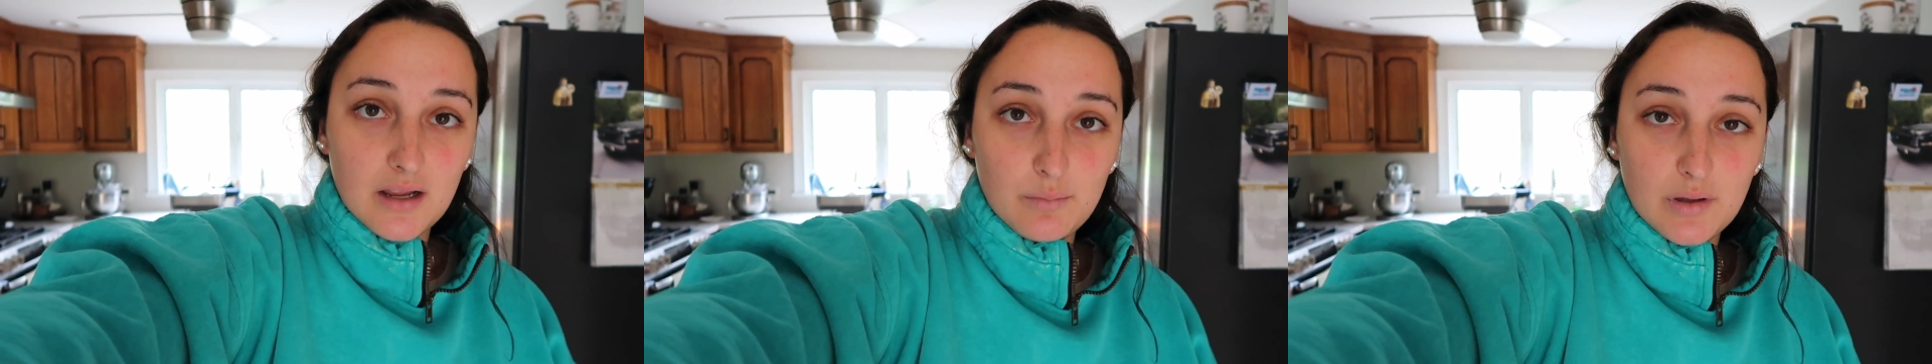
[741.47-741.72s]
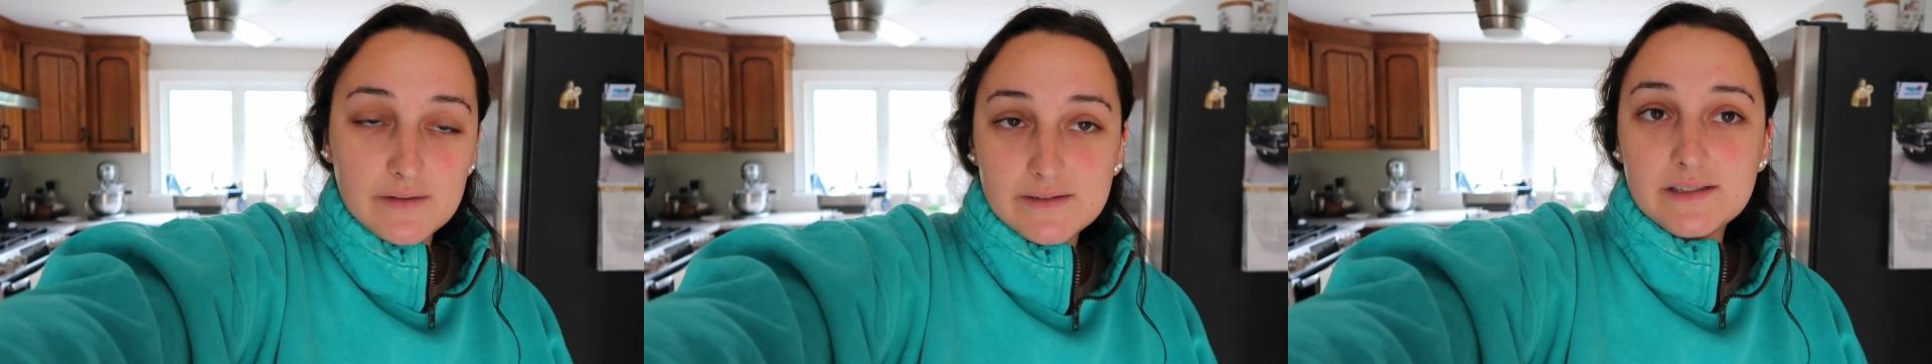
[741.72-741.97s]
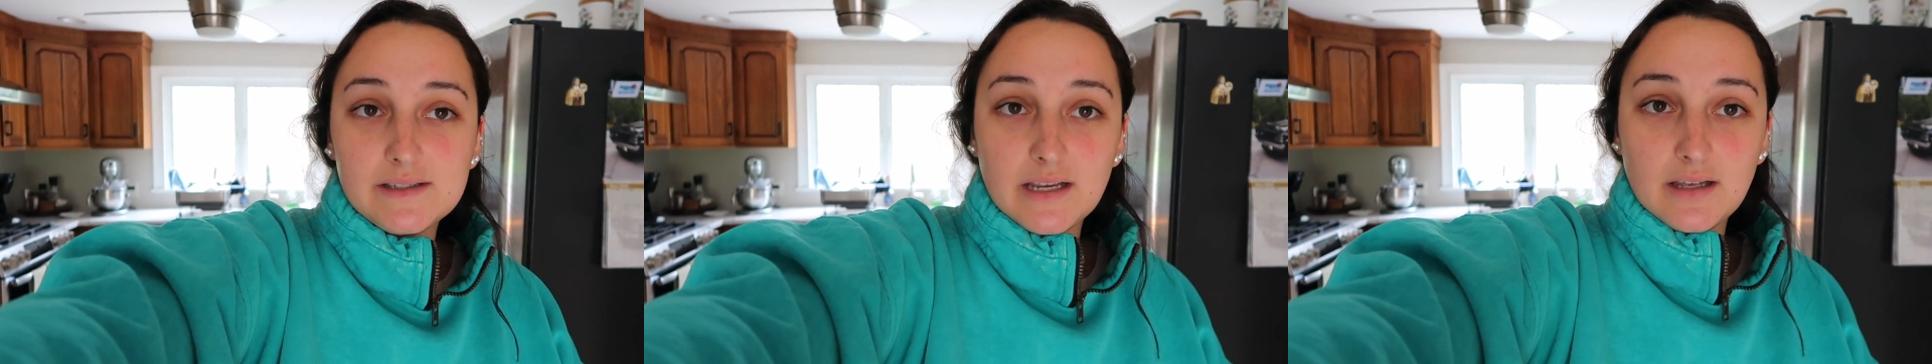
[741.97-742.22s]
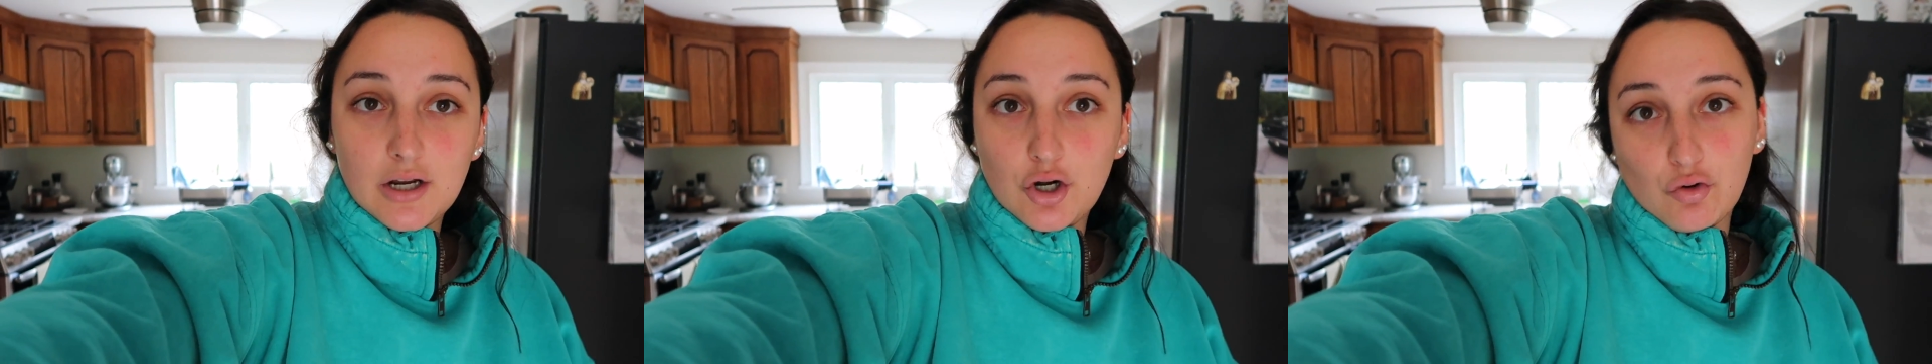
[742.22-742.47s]
it because it's
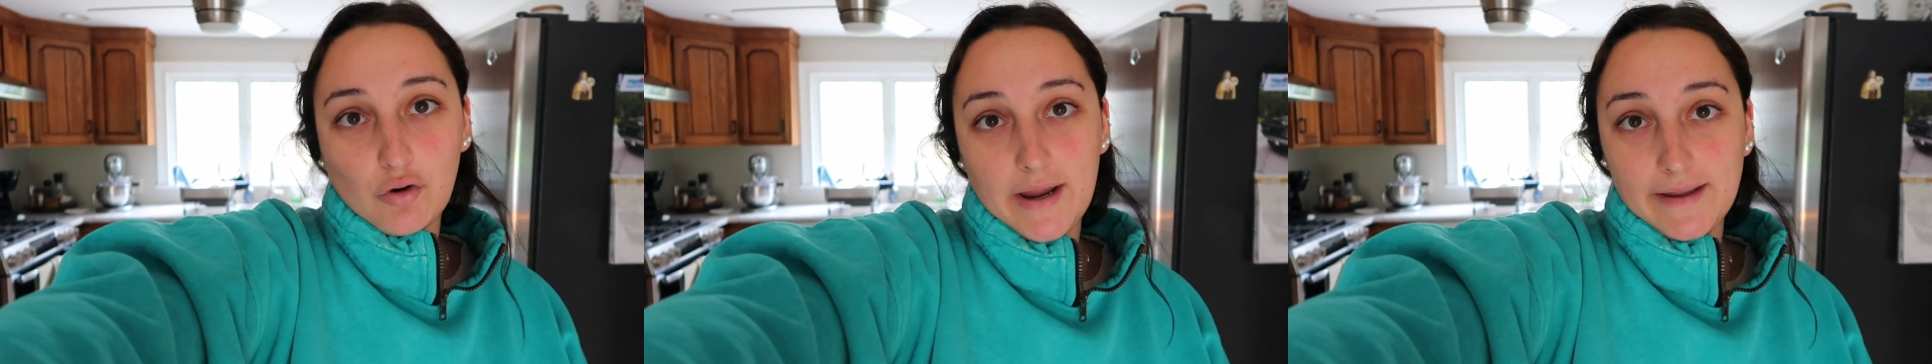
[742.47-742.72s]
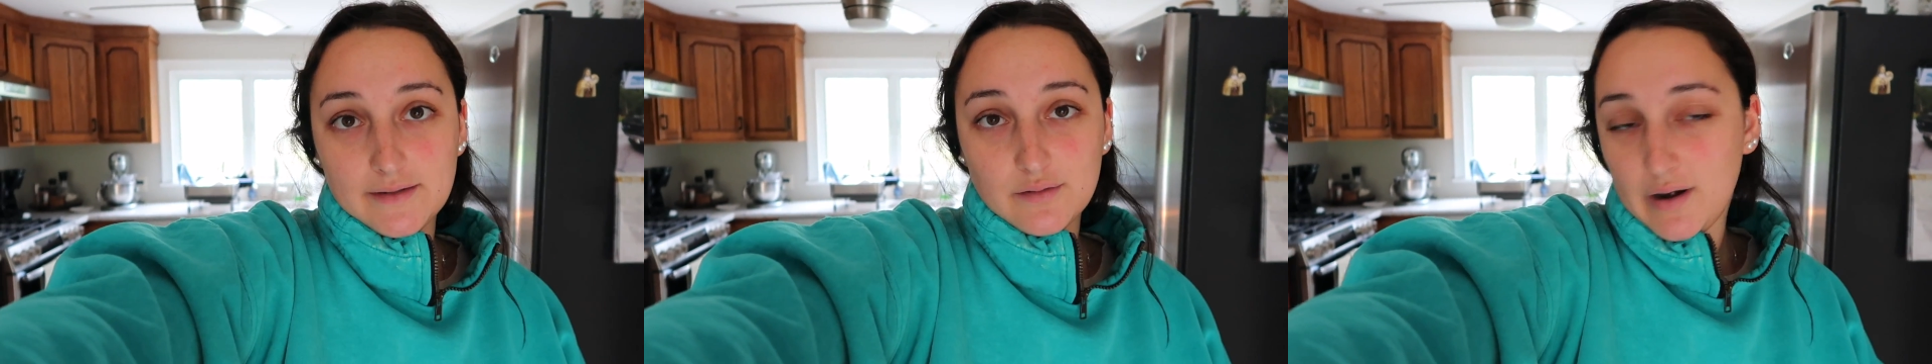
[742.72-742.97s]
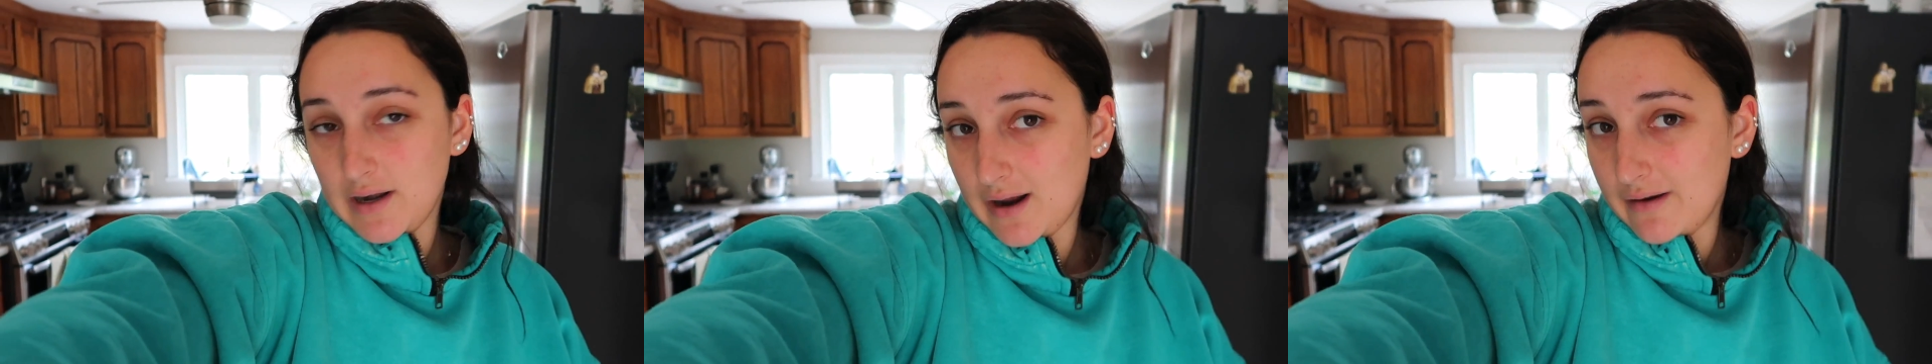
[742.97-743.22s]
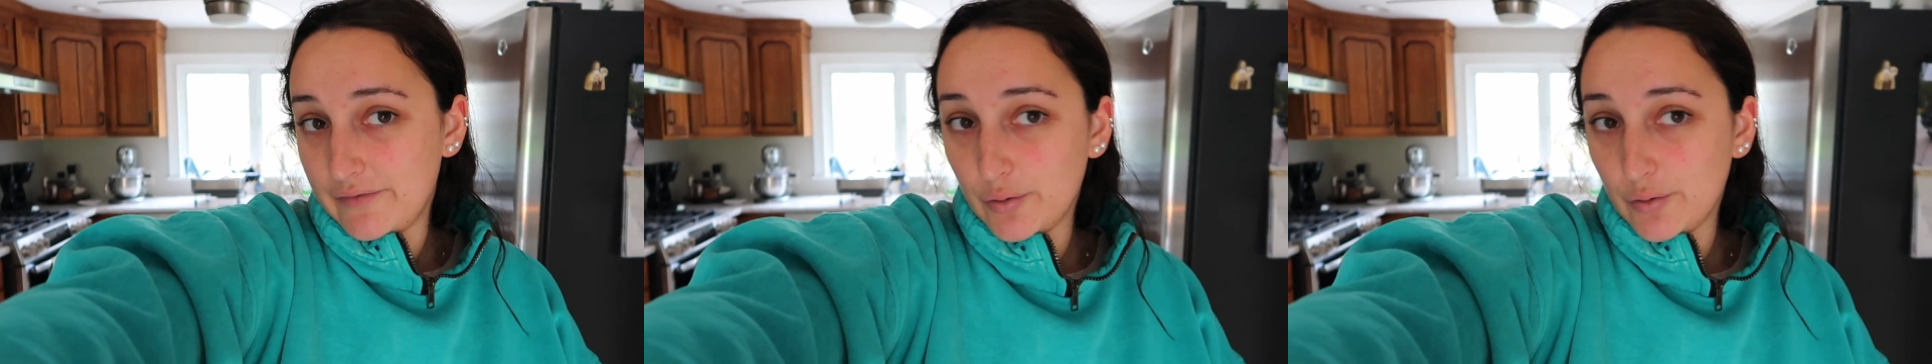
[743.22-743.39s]
like a craze right now